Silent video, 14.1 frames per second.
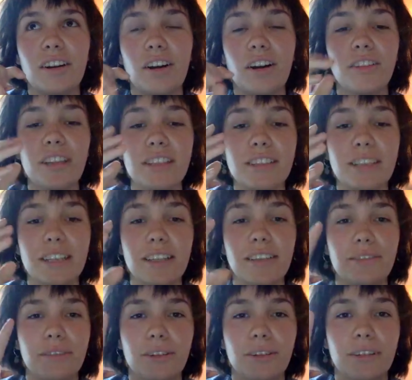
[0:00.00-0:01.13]
are they saying,
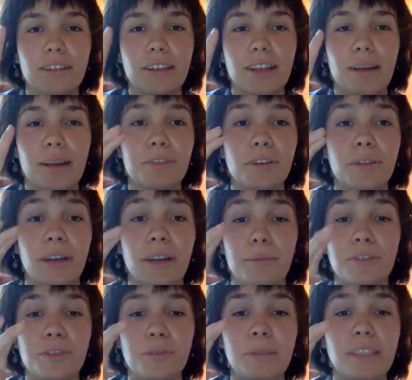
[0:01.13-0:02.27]
well, I'm
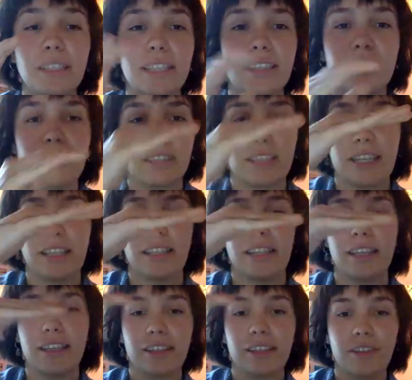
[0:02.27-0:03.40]
assuming that they're saying like